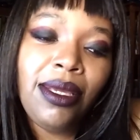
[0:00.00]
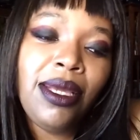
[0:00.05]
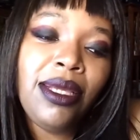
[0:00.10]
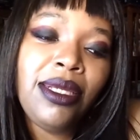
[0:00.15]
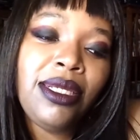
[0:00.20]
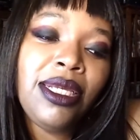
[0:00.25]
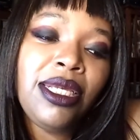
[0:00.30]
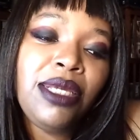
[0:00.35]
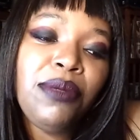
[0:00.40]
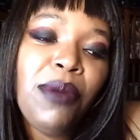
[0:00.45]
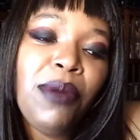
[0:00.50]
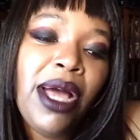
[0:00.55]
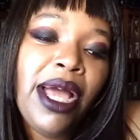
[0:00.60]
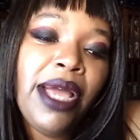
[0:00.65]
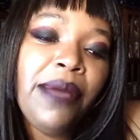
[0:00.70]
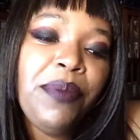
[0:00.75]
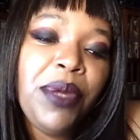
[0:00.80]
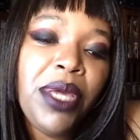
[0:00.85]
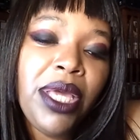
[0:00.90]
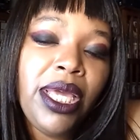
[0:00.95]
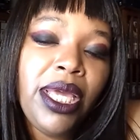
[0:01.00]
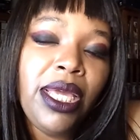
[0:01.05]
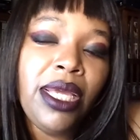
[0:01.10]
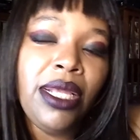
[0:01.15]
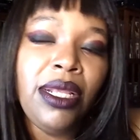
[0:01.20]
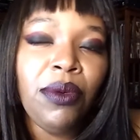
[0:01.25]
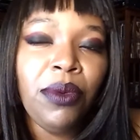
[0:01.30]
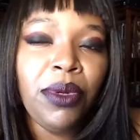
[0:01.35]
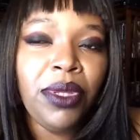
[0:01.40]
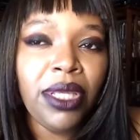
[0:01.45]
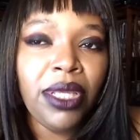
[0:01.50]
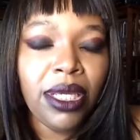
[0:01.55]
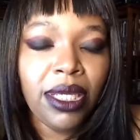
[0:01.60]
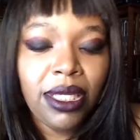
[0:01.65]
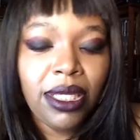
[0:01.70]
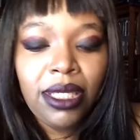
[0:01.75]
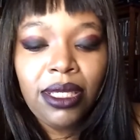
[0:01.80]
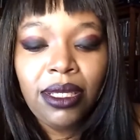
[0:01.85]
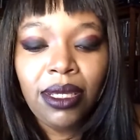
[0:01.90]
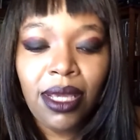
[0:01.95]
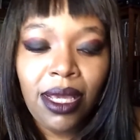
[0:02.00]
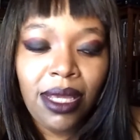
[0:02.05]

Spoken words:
It's just my opinion on this.